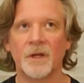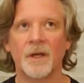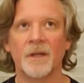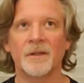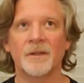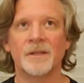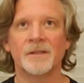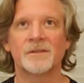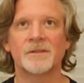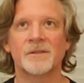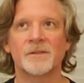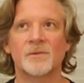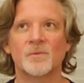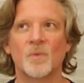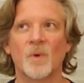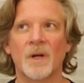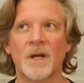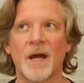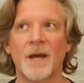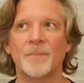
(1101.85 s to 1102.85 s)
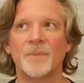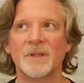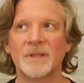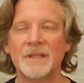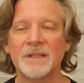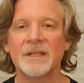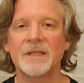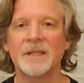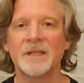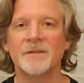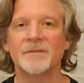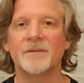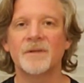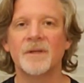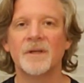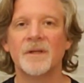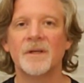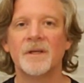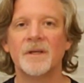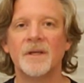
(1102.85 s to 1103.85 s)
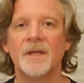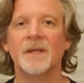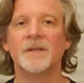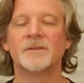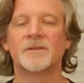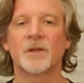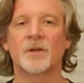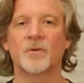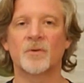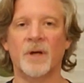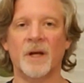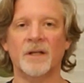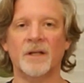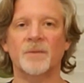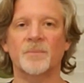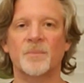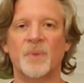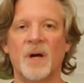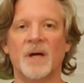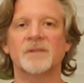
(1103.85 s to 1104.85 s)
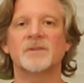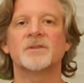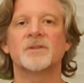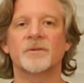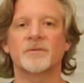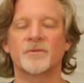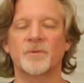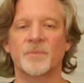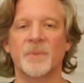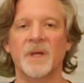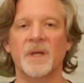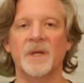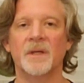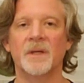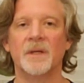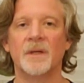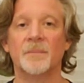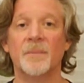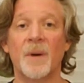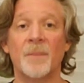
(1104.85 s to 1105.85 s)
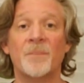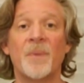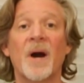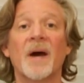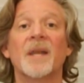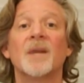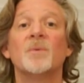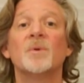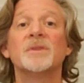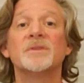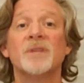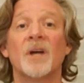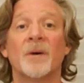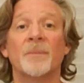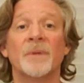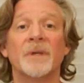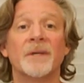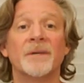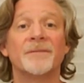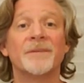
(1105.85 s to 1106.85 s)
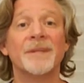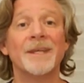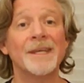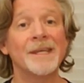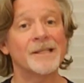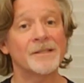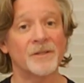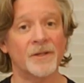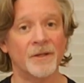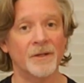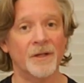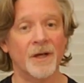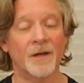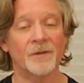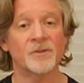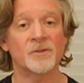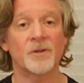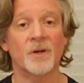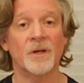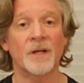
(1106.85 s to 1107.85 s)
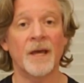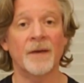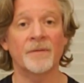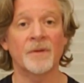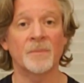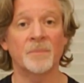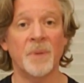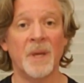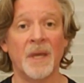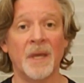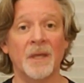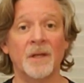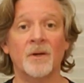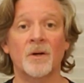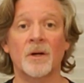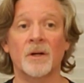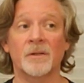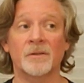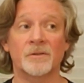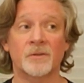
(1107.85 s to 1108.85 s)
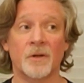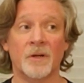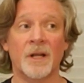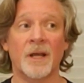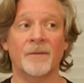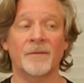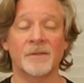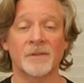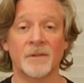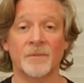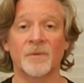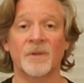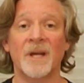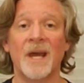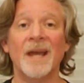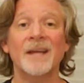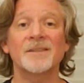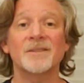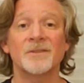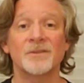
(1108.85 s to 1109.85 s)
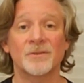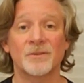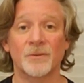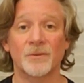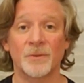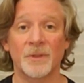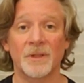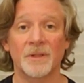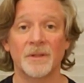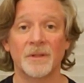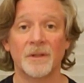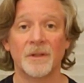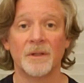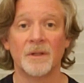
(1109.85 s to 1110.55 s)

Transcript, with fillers: And this is what I believe is the correct posture for me. My body will tell me if it isn't. I'll start having pain or I'll start having some reactions to it.